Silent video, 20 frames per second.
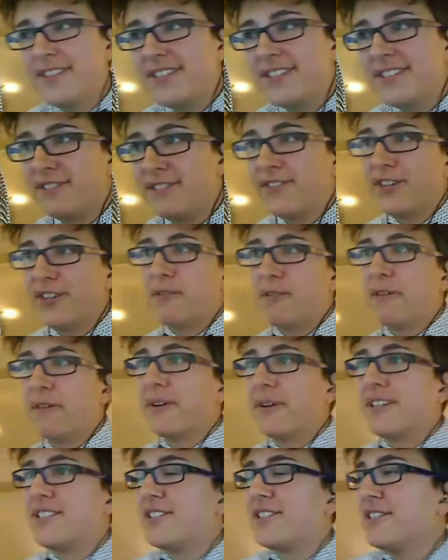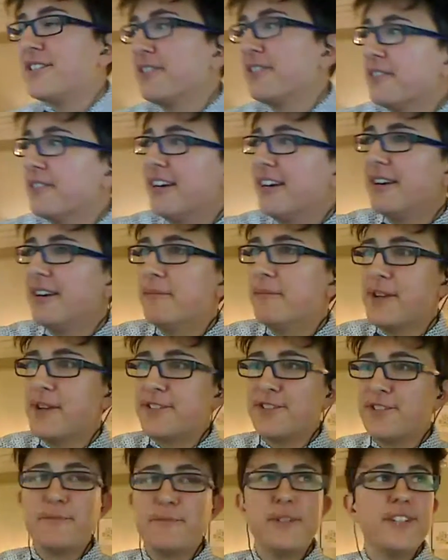If anyone wants to
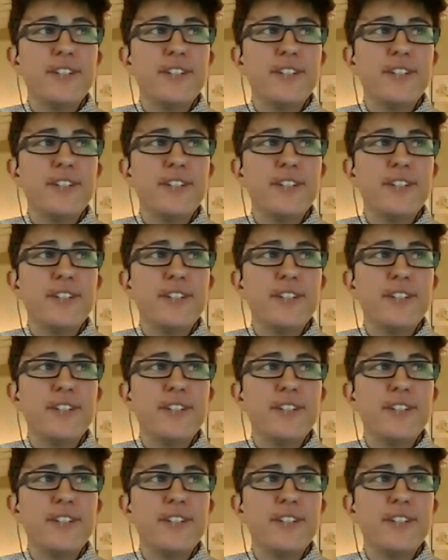message me,